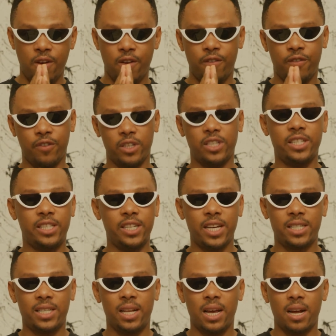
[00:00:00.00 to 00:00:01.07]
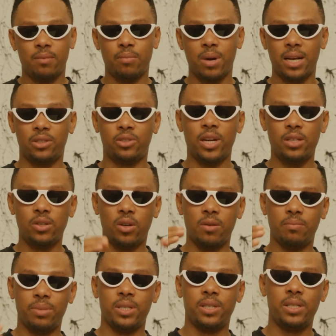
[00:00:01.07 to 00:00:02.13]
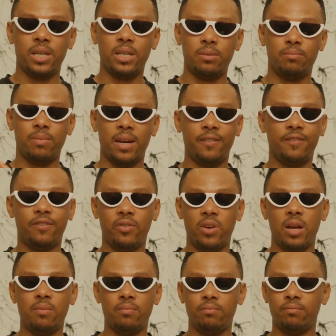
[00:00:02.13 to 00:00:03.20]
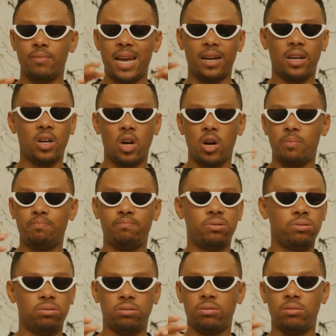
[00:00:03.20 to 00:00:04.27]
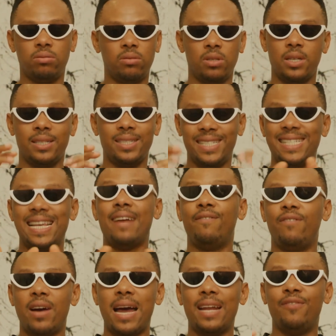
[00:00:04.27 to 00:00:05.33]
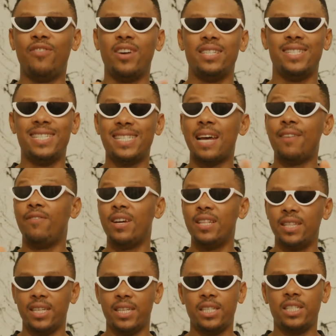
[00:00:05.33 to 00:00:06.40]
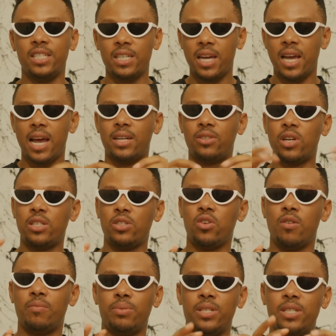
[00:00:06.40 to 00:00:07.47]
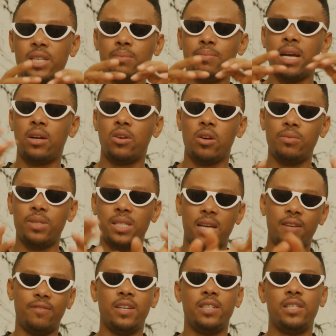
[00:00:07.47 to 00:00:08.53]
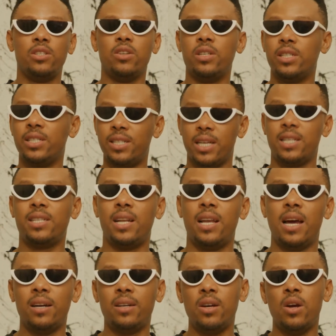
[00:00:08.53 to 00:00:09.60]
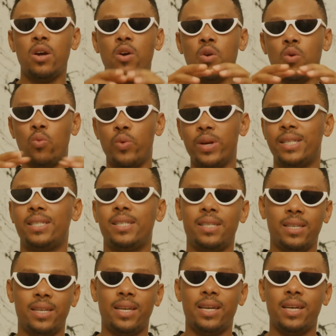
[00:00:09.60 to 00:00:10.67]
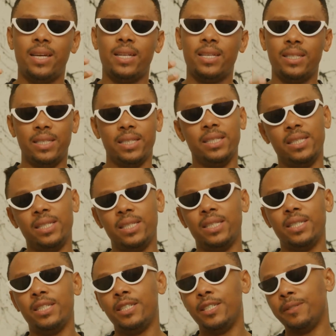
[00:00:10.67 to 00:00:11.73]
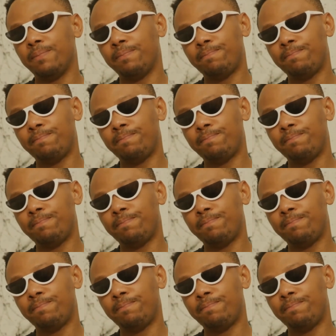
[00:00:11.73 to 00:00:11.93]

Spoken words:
for the DSLR, but I try to compensate my frame, my crop disadvantage. I try to compensate my crop disadvantage on the DSLR with the